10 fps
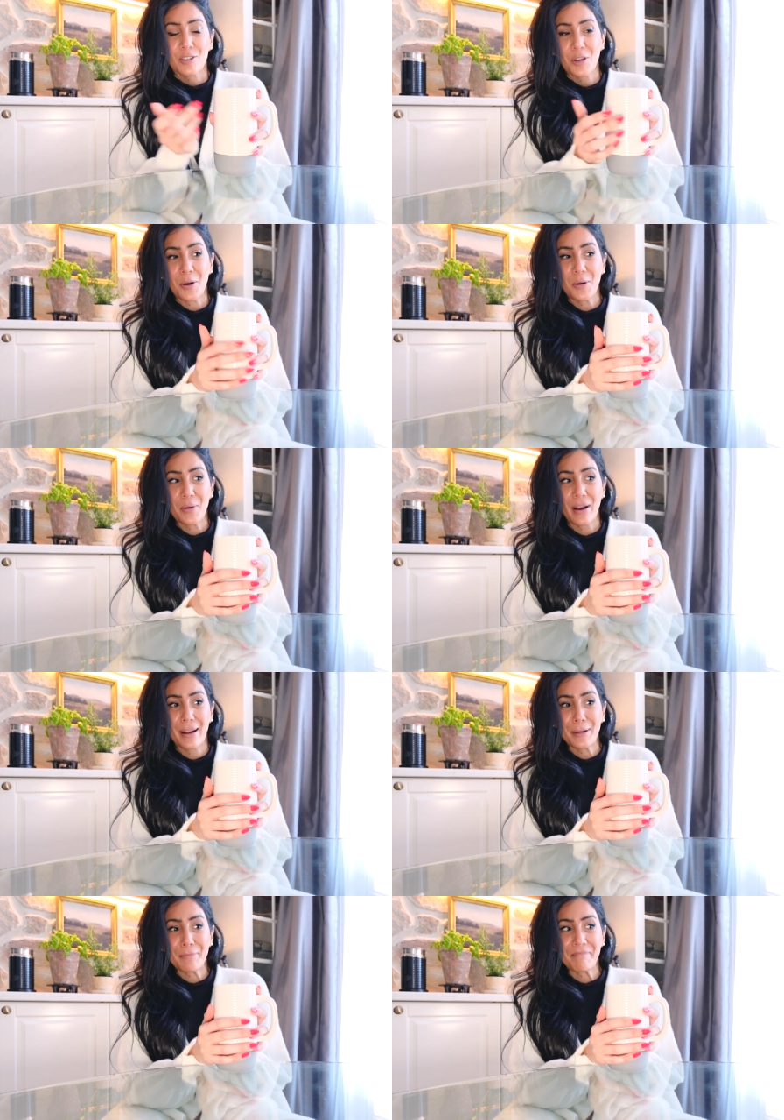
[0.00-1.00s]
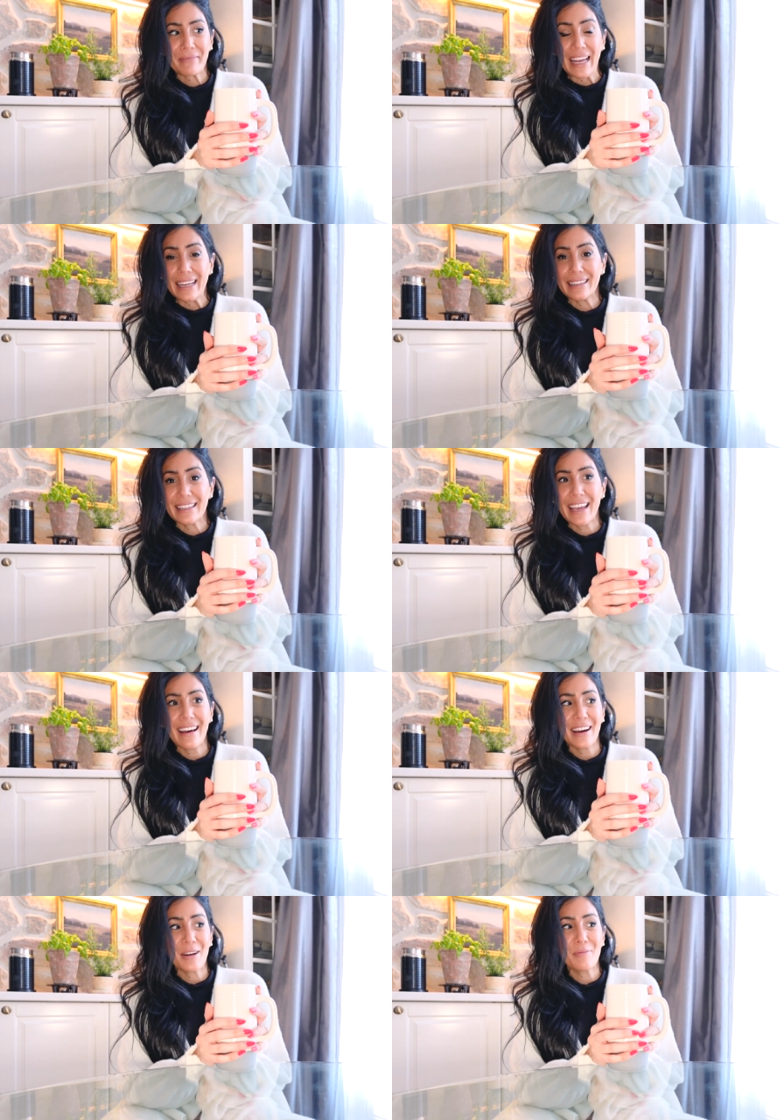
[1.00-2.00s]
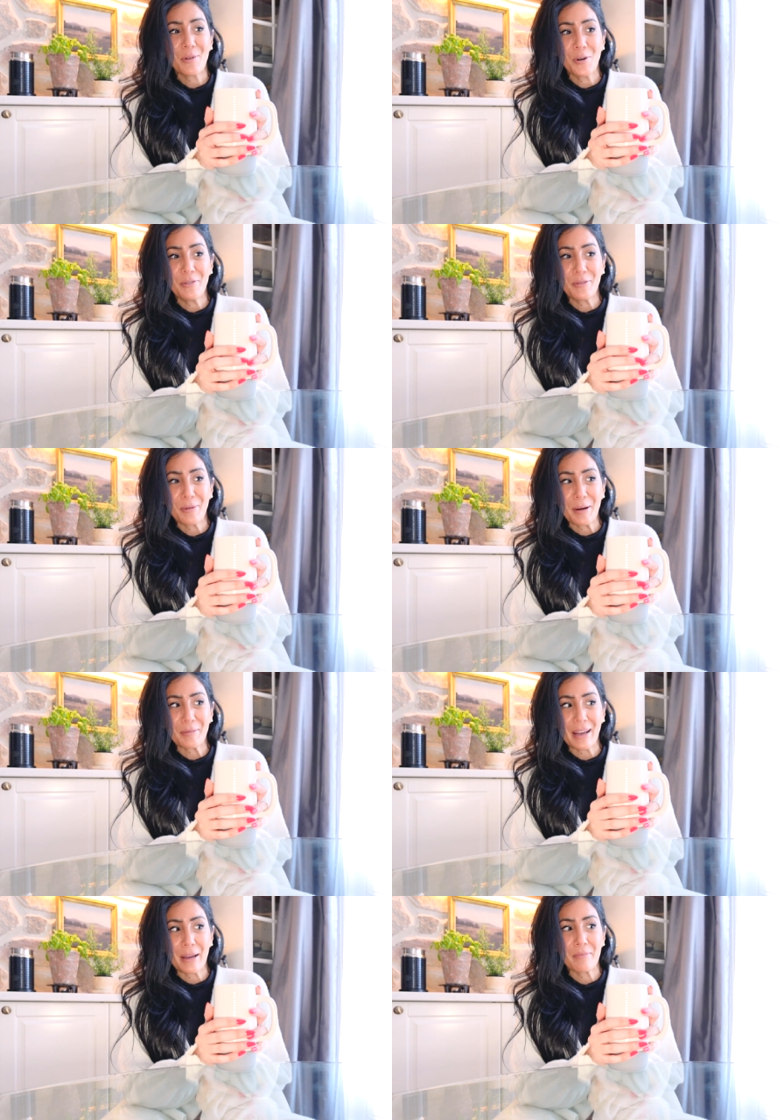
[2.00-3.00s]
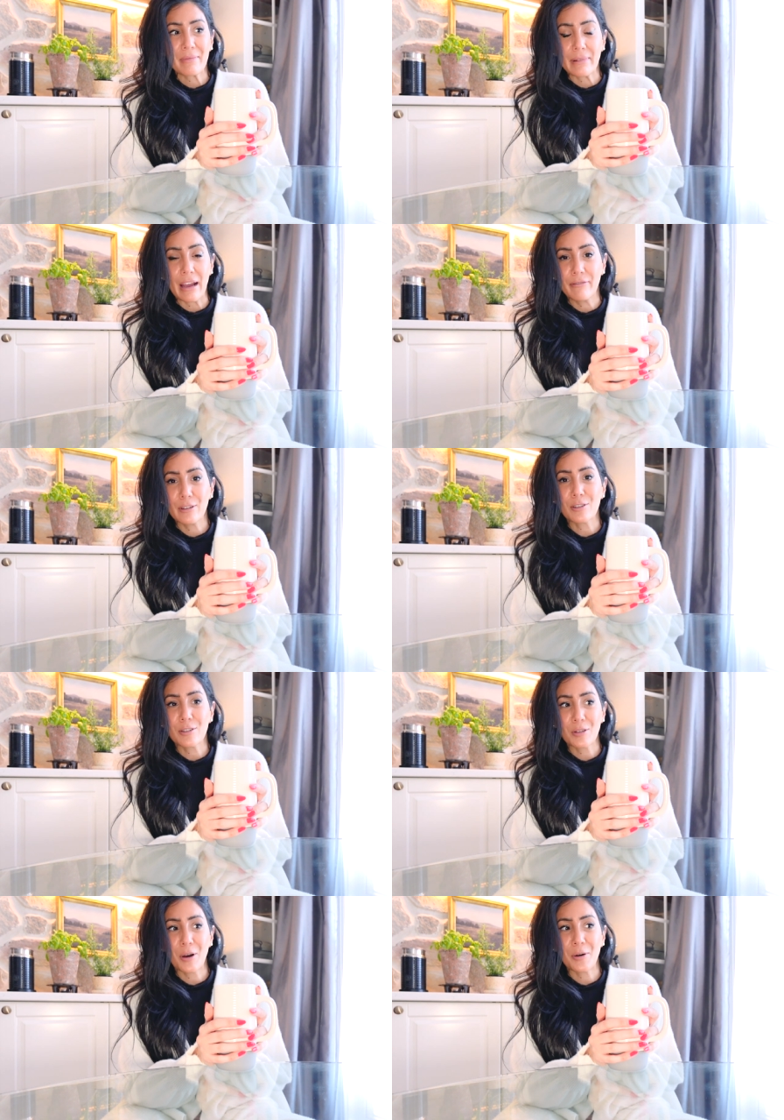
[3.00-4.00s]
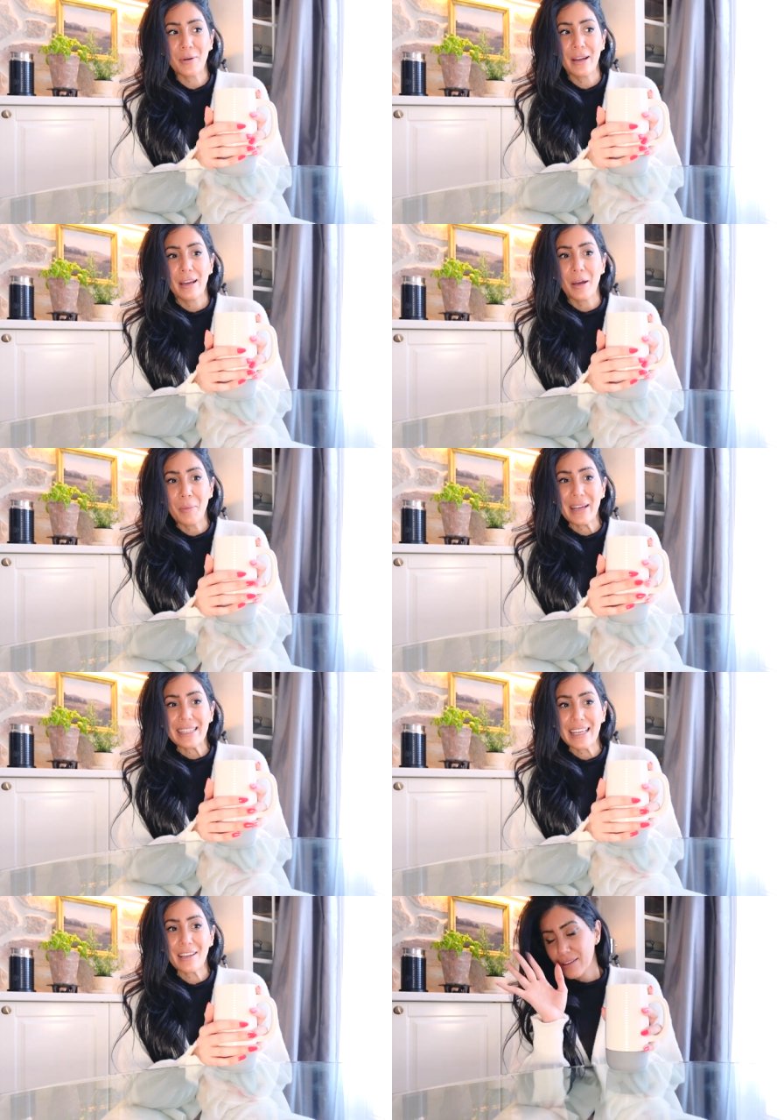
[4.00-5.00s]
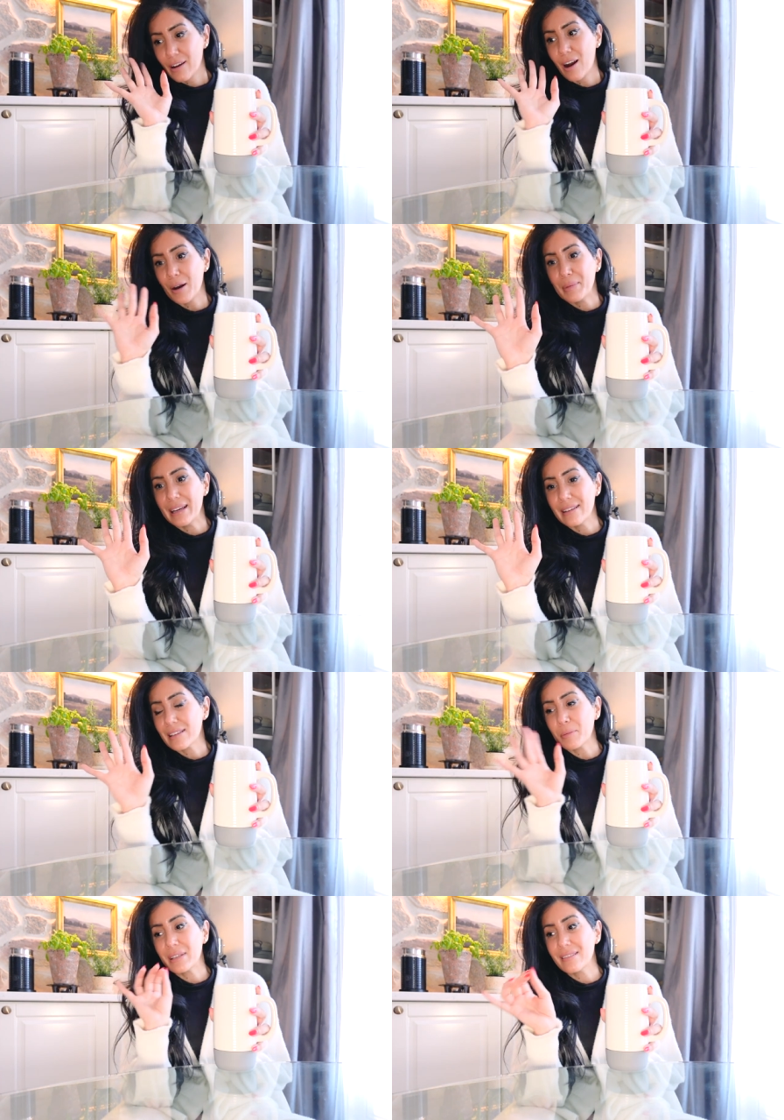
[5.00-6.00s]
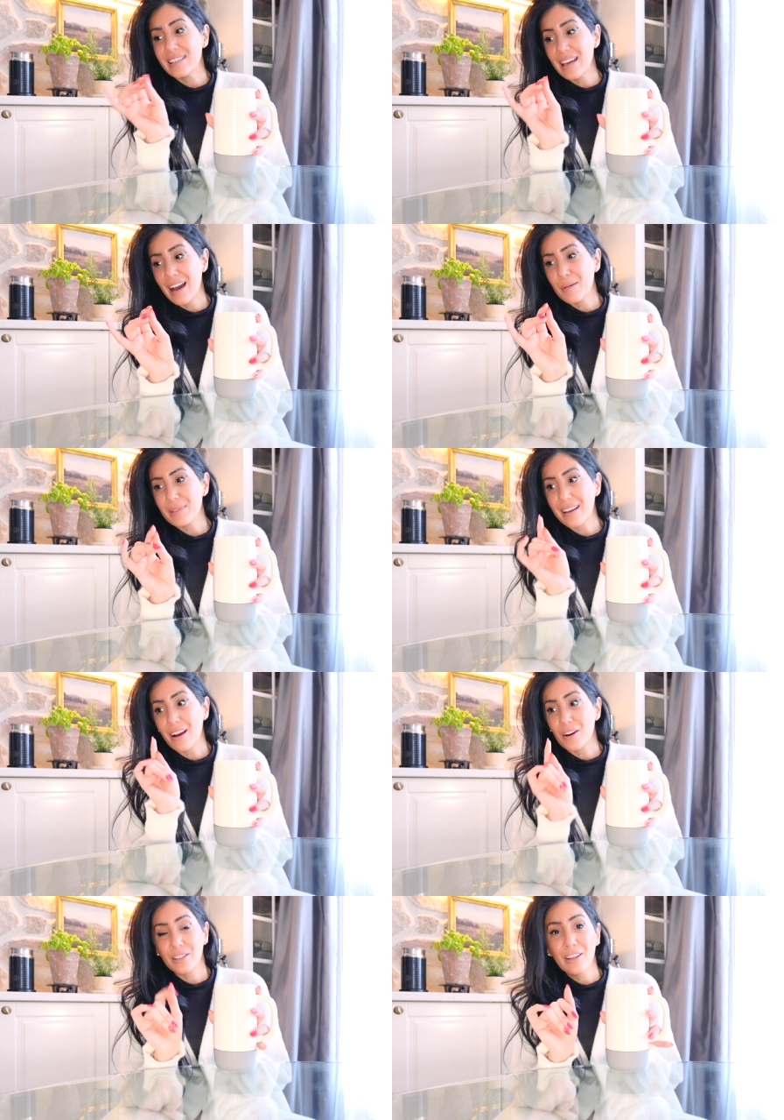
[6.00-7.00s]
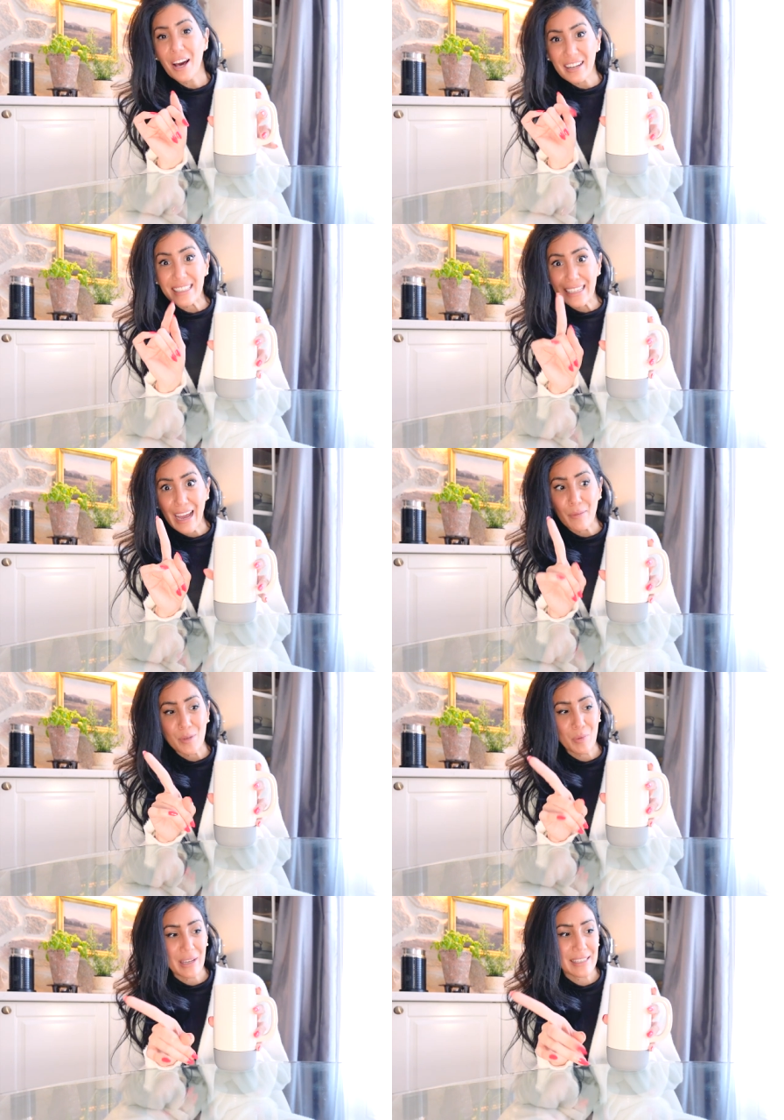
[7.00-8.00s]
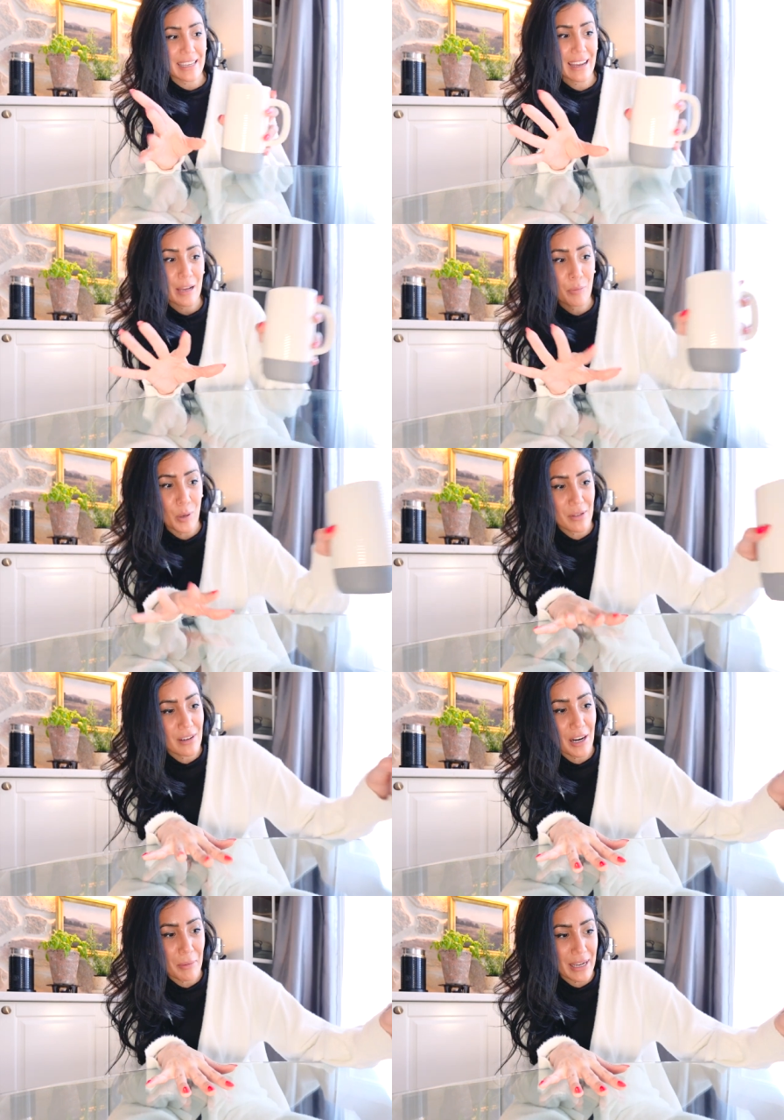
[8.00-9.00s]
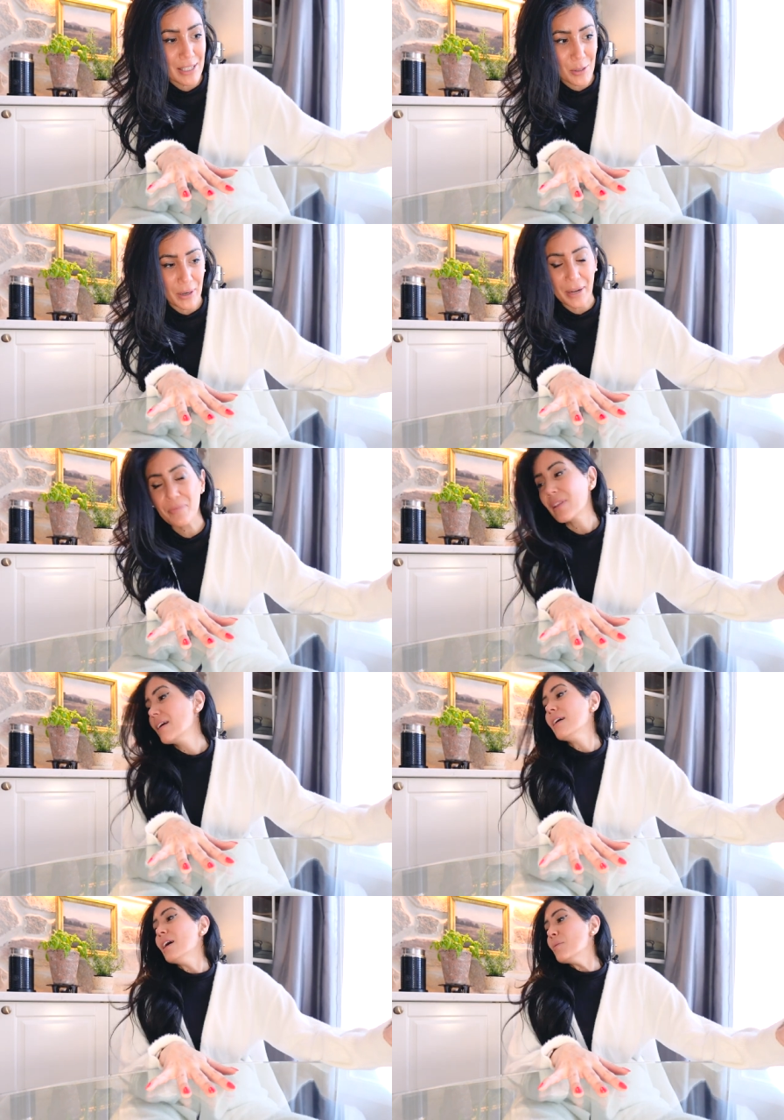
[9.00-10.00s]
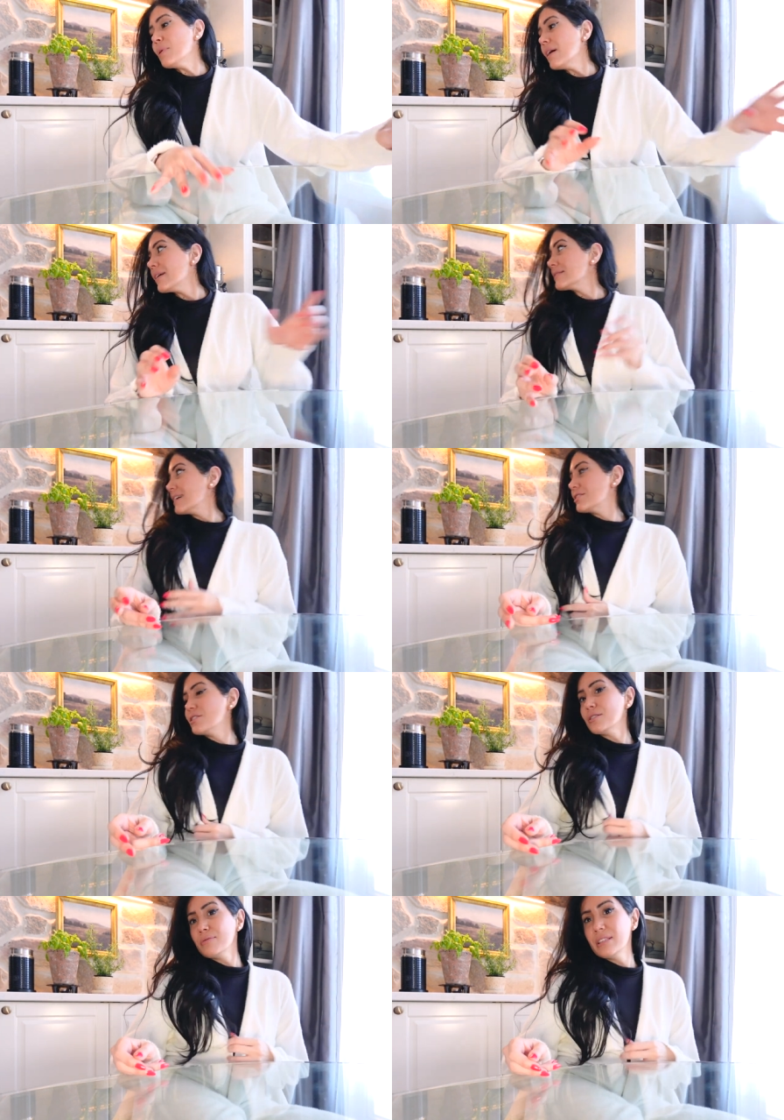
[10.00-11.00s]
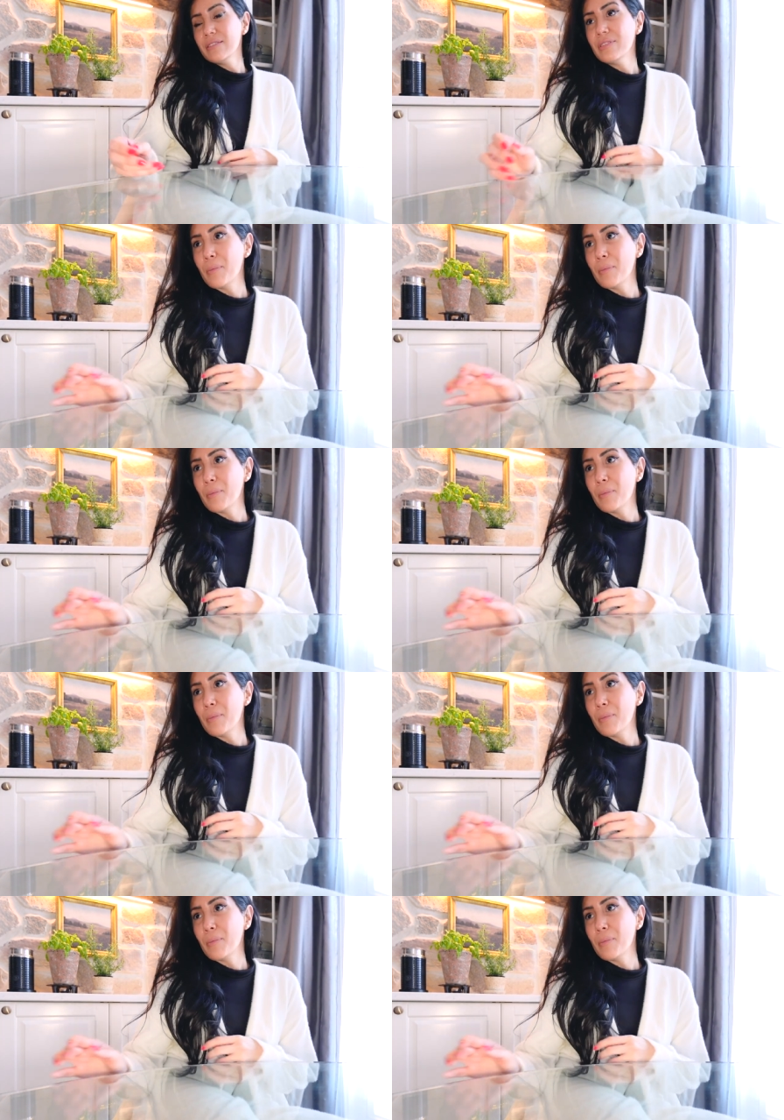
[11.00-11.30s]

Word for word: So and yeah, I'm overwhelmed. I feel so amazing. The comments, I mean the DMs, I got a lot of DMs because again I posted it on my story. But I just received a